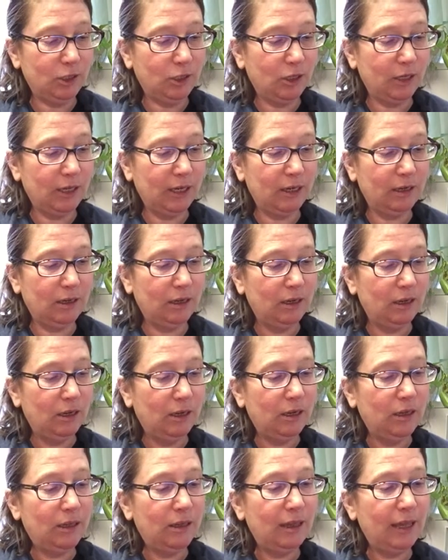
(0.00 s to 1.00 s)
look
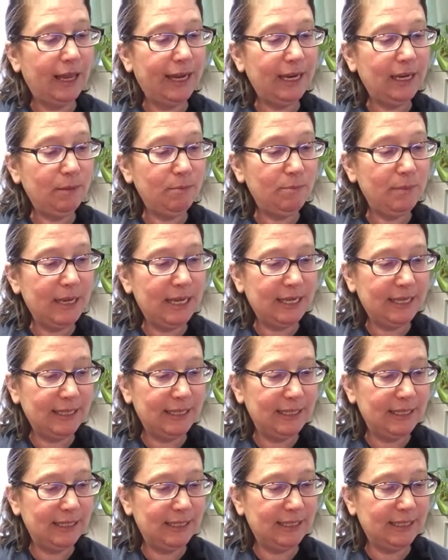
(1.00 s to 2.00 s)
like
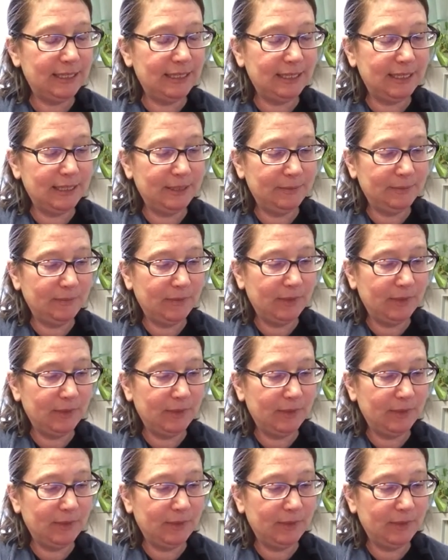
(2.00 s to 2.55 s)
mittens.